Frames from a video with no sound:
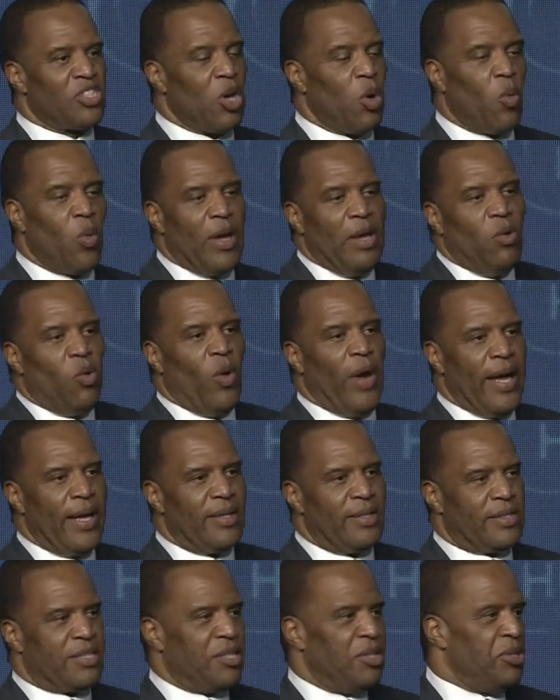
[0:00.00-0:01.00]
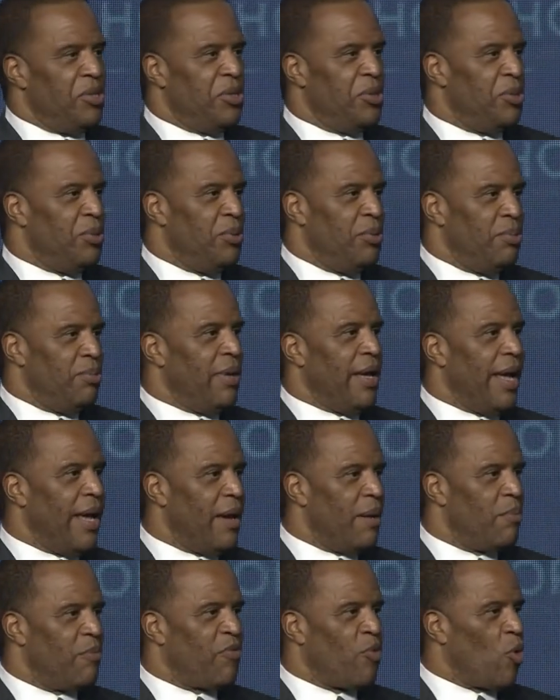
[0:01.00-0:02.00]
So we went to
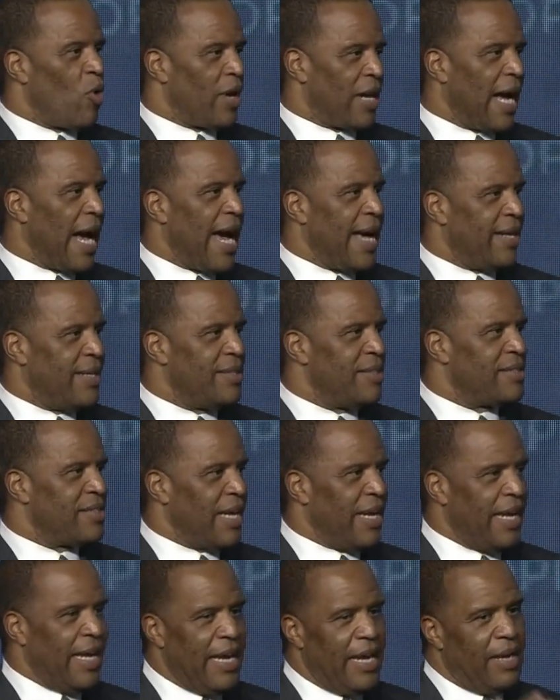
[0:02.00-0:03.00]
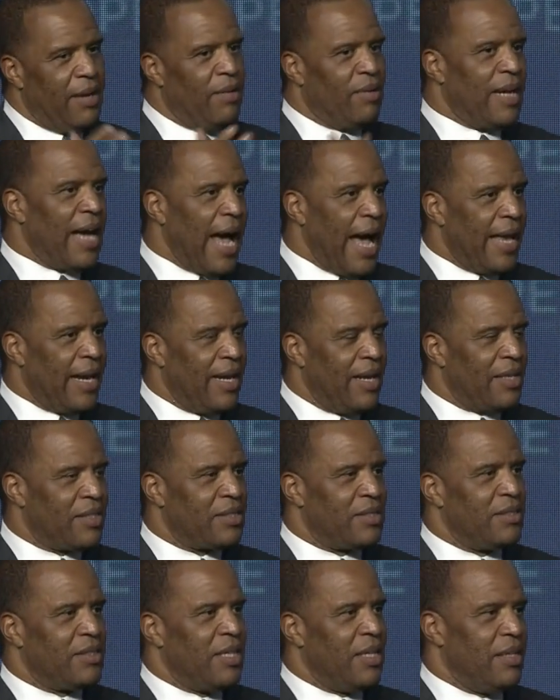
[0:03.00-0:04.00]
him for guidance, and he guided
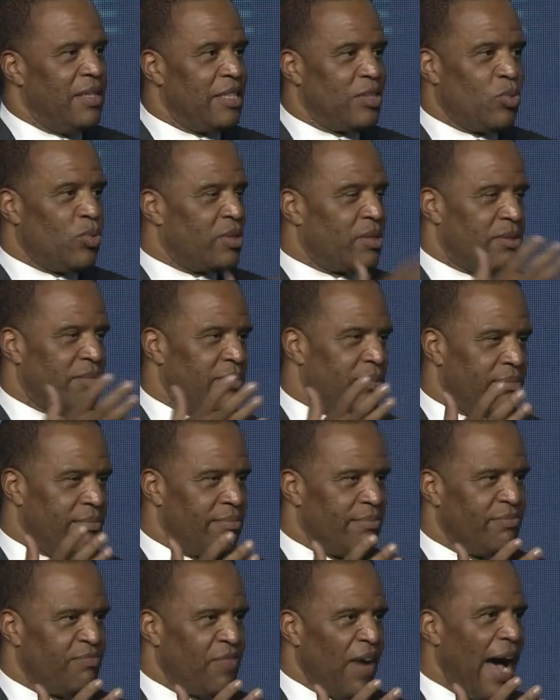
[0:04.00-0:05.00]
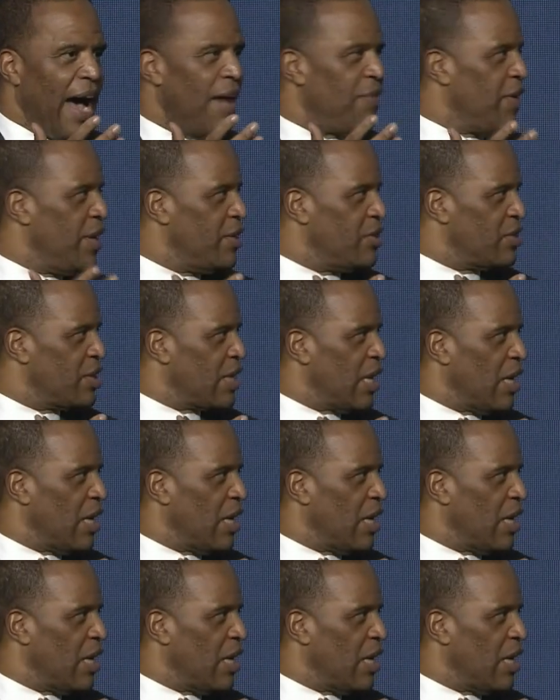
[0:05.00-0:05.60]
us. This was 5 years